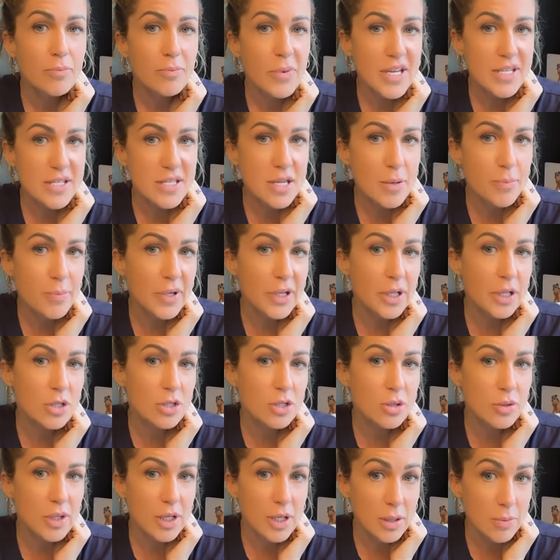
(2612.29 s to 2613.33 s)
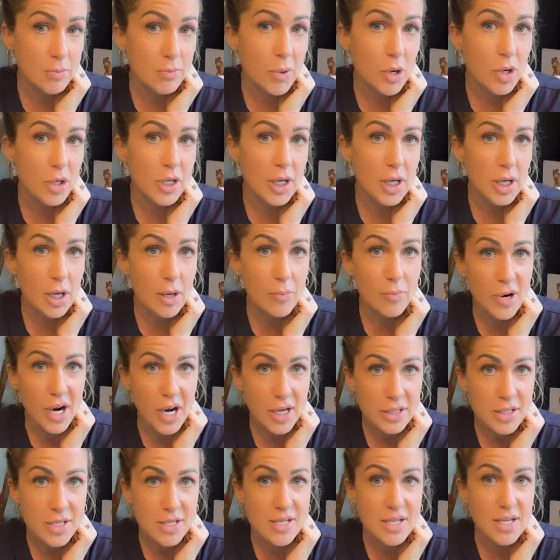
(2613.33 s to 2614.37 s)
By stepping into it, embodying it,
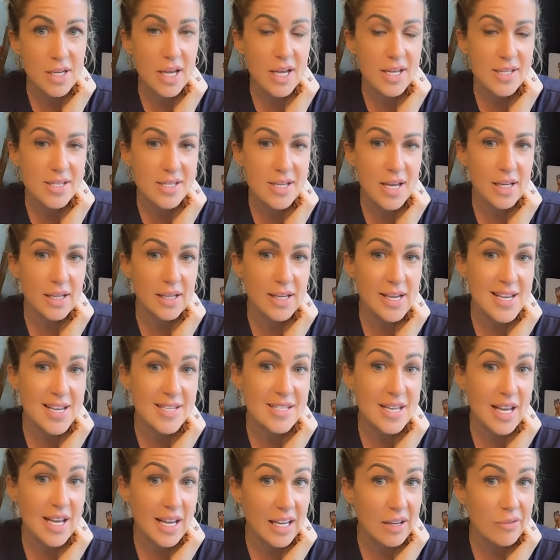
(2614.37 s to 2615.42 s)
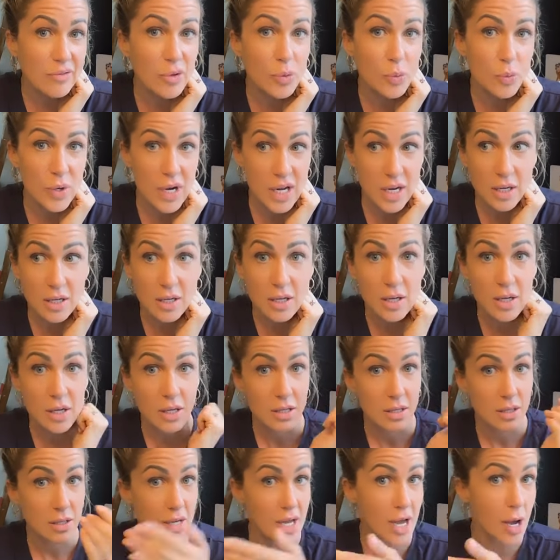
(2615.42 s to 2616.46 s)
practicing it, and saying yes, even when
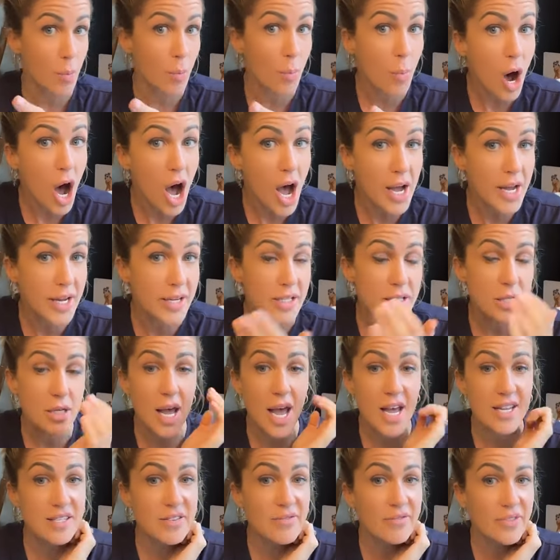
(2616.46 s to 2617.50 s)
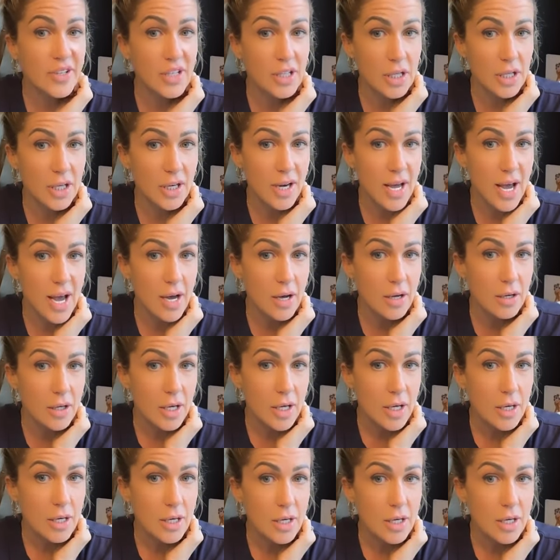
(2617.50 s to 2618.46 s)
our mind hasn't figured it out.